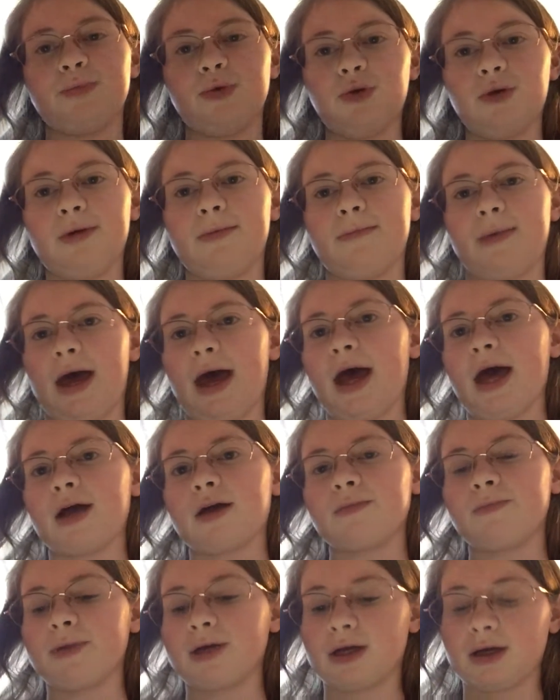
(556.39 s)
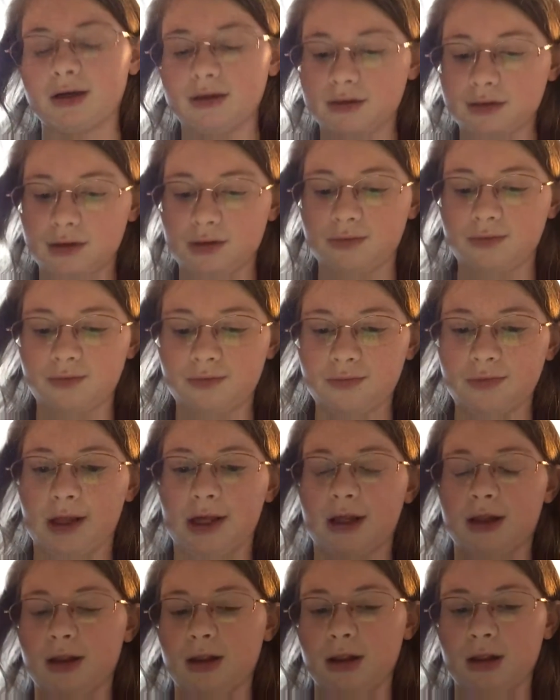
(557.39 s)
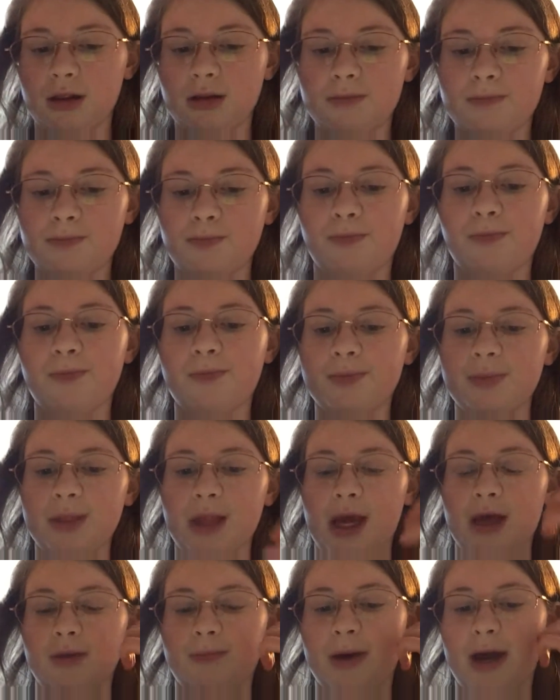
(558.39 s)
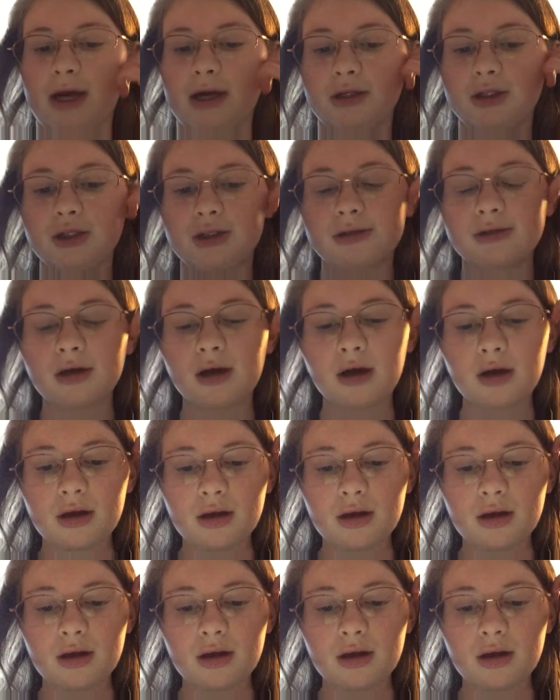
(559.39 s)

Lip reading: pulling back because of later pages.